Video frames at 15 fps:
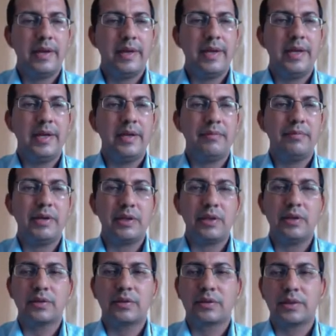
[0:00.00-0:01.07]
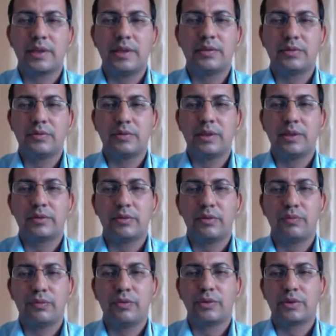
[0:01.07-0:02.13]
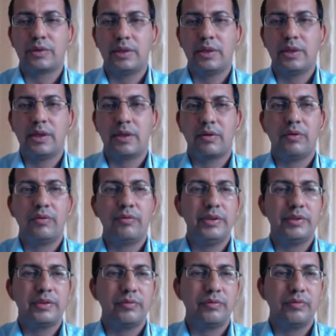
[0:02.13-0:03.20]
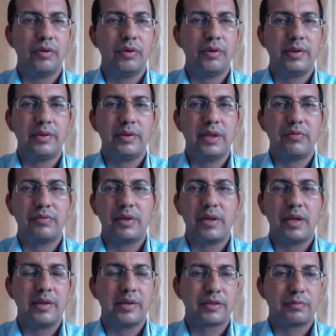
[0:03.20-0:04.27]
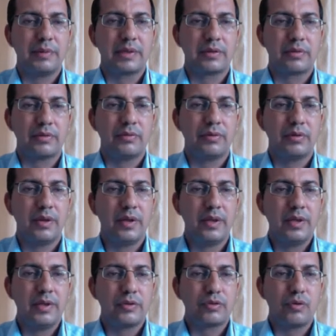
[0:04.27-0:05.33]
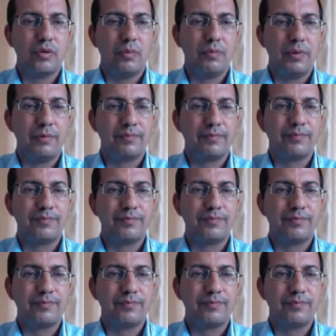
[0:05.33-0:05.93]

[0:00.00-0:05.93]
And materials science students, of course, they are always involved in the FTIR spectroscopy.